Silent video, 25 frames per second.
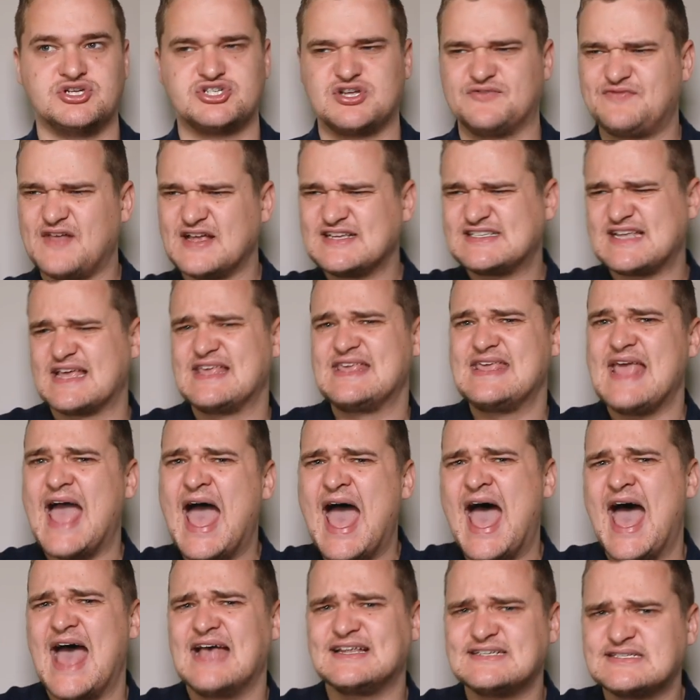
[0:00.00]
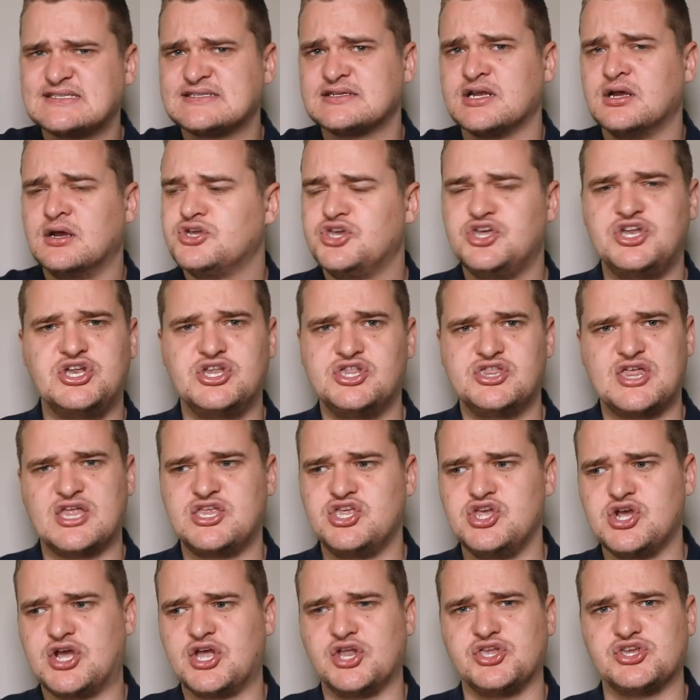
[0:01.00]
So if they say yes, then
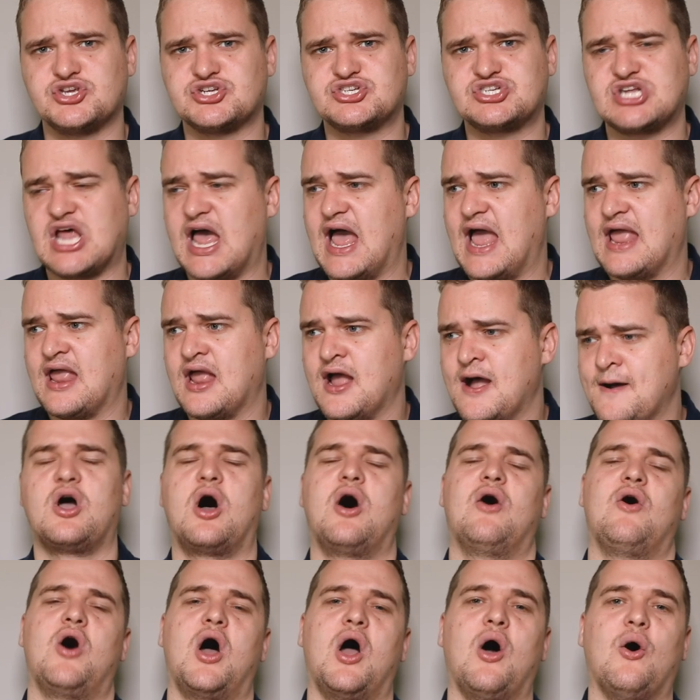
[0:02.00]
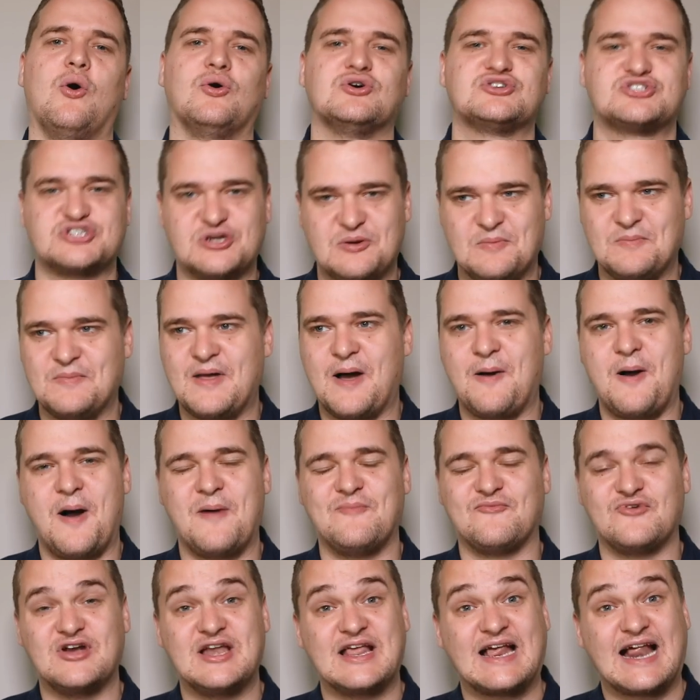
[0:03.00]
you can just say, all right, awesome,
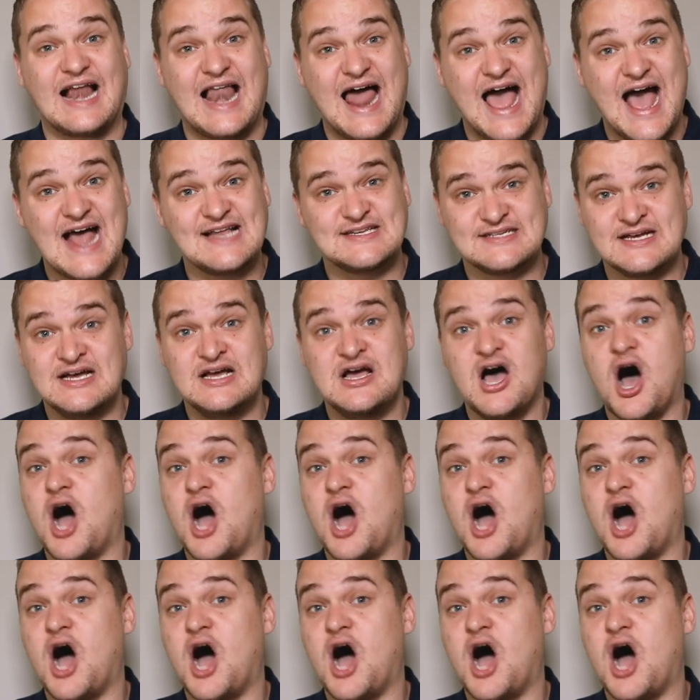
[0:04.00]
I'm really glad.